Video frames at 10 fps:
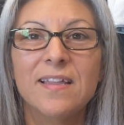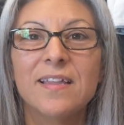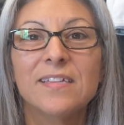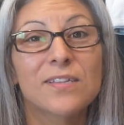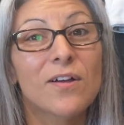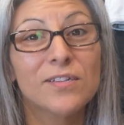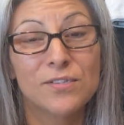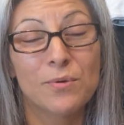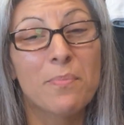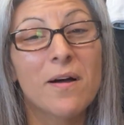is
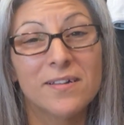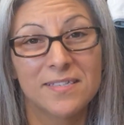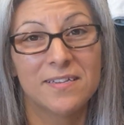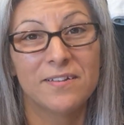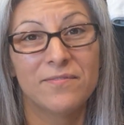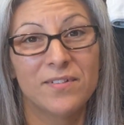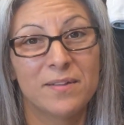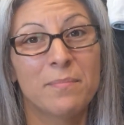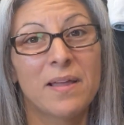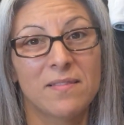also positive
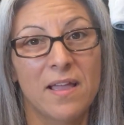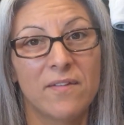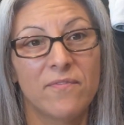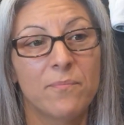in my life,